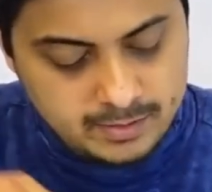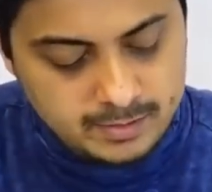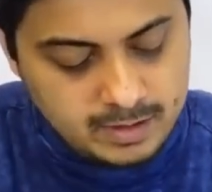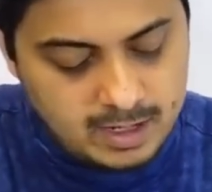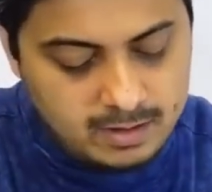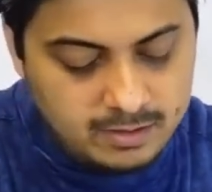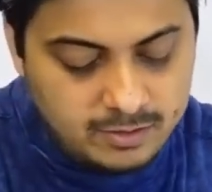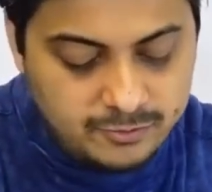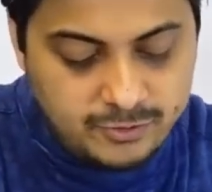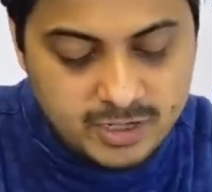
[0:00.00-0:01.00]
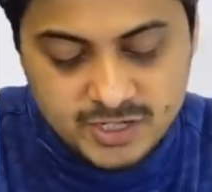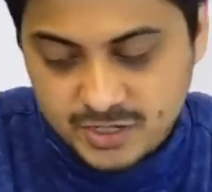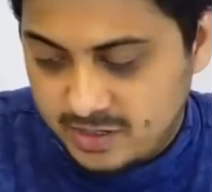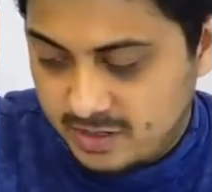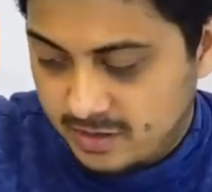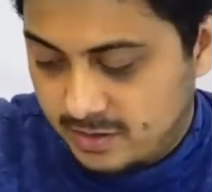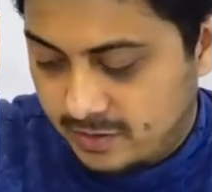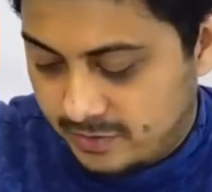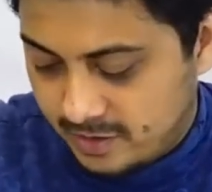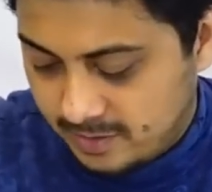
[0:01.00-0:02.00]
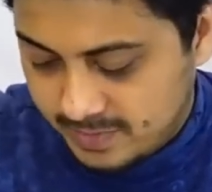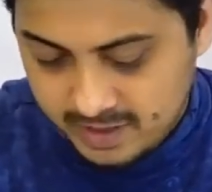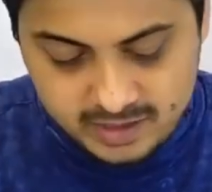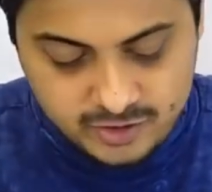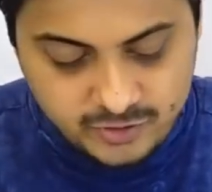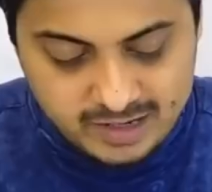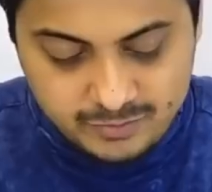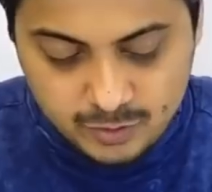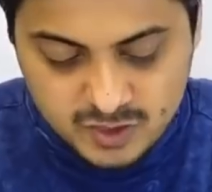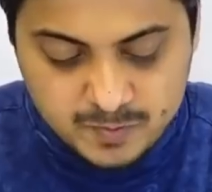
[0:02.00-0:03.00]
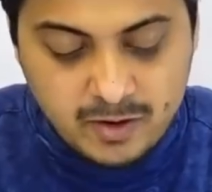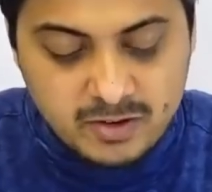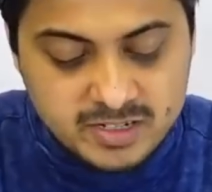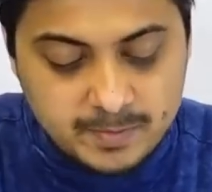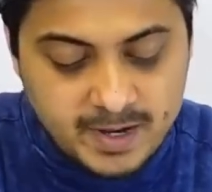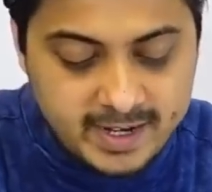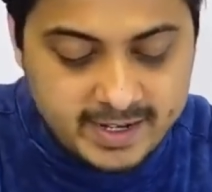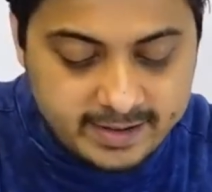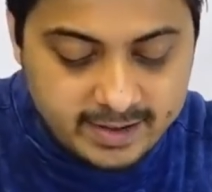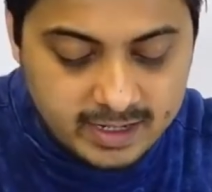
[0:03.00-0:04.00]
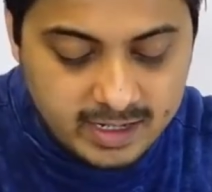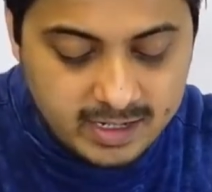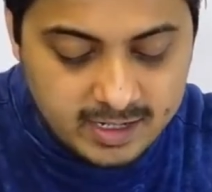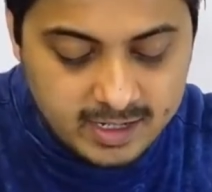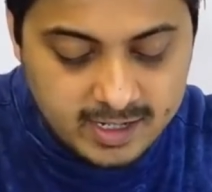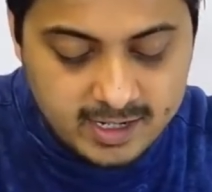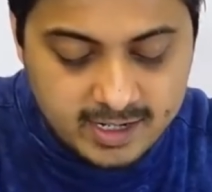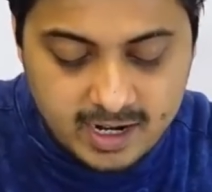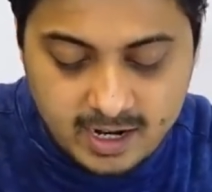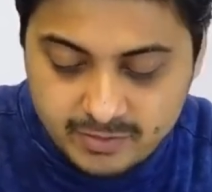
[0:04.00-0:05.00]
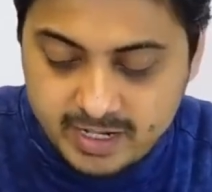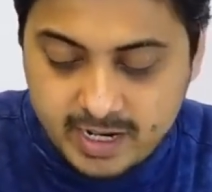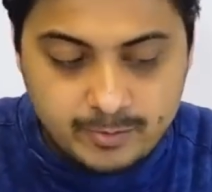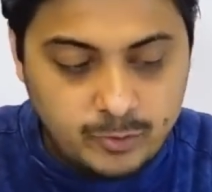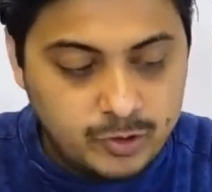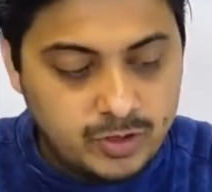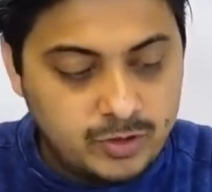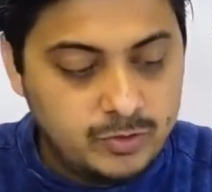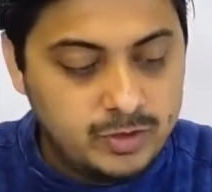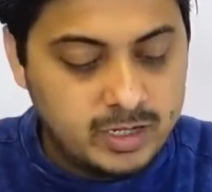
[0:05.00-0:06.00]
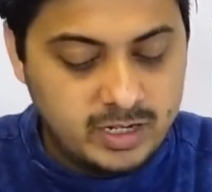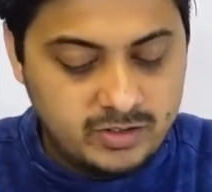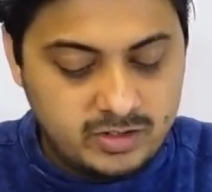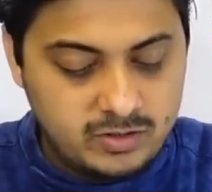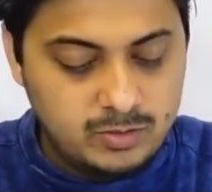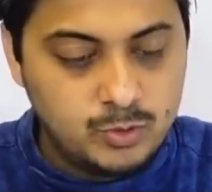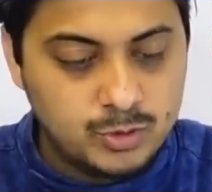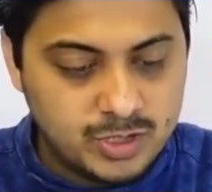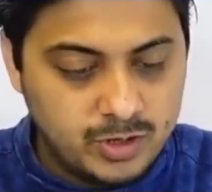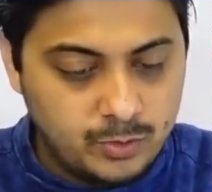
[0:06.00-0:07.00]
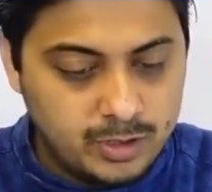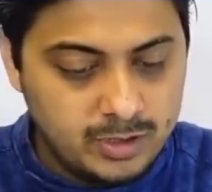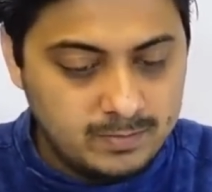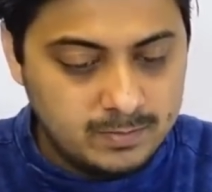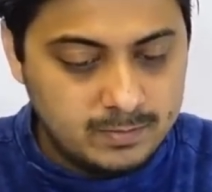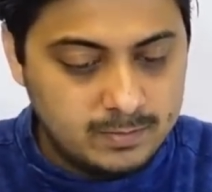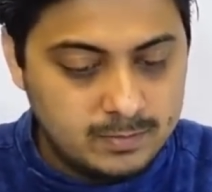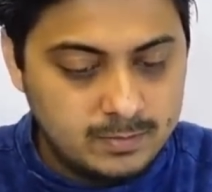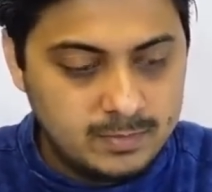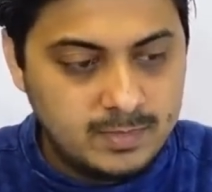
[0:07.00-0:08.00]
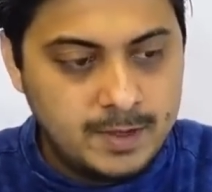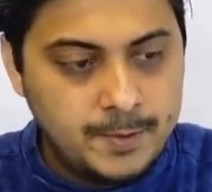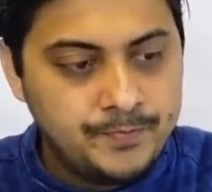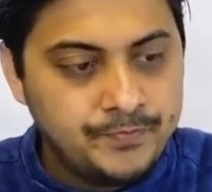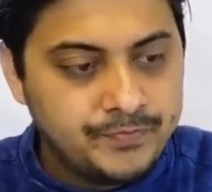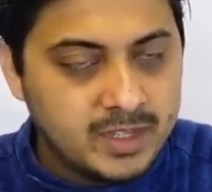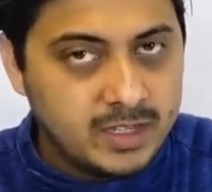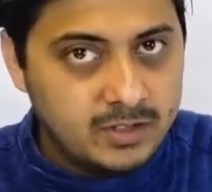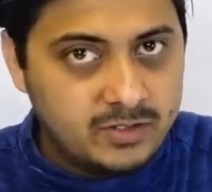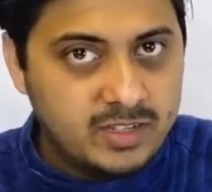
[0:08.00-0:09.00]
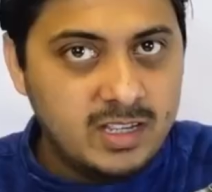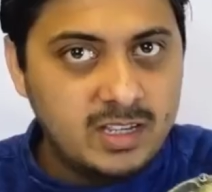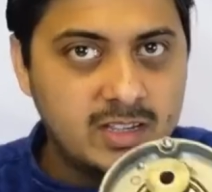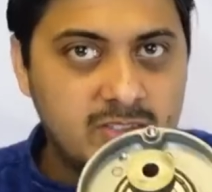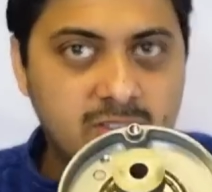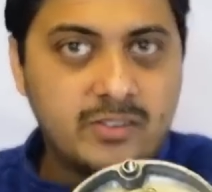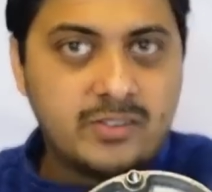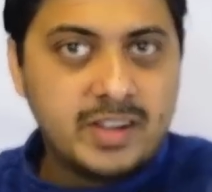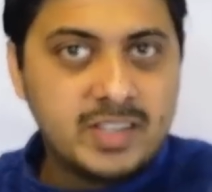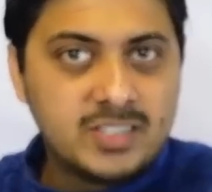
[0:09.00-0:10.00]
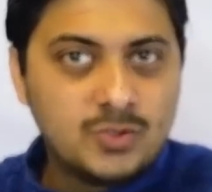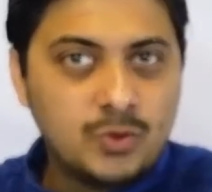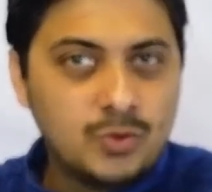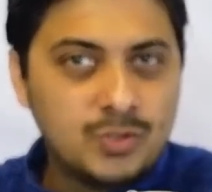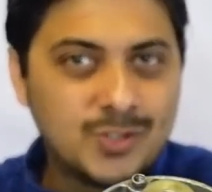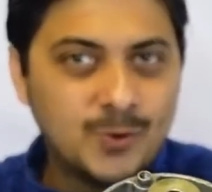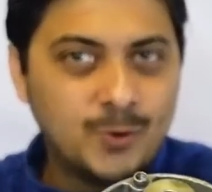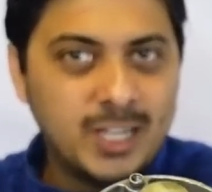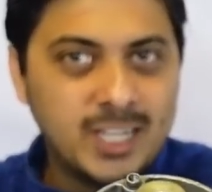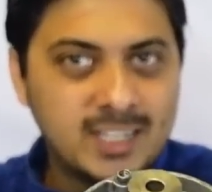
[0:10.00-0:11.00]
Yeah, first from the 12 volts power supply directly. After that, I'm going to do the connection to the boost converter. You see, it's running so slowly.